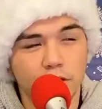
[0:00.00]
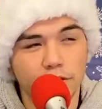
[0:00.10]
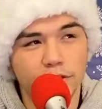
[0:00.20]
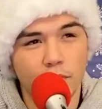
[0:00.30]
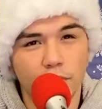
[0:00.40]
just
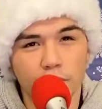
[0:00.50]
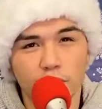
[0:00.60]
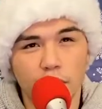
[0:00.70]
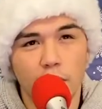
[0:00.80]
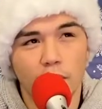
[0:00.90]
start with
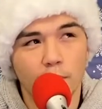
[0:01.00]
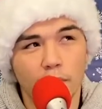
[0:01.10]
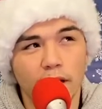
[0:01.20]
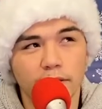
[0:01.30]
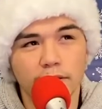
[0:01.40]
or
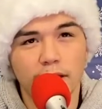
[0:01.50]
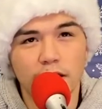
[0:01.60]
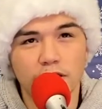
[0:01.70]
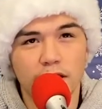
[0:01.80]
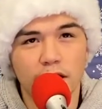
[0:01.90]
but, and then I
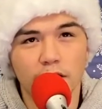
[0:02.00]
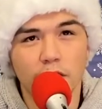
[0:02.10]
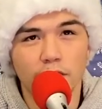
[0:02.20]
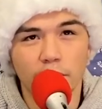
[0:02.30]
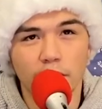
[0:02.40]
just kind of go
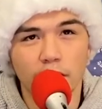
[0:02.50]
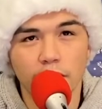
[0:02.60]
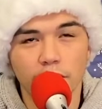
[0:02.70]
from there,